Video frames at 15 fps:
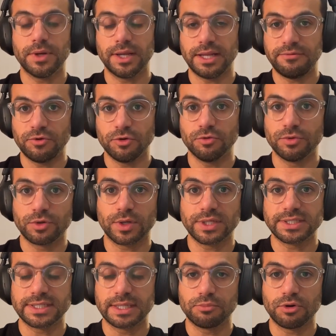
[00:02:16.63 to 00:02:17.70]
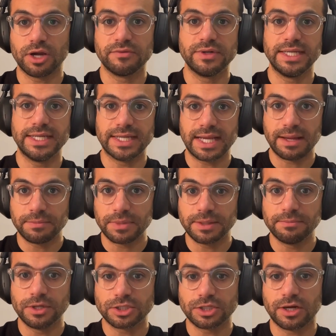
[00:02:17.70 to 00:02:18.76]
But if you're requesting it privately, it can
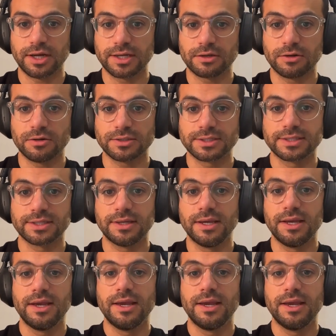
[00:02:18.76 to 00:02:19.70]
be much higher cost.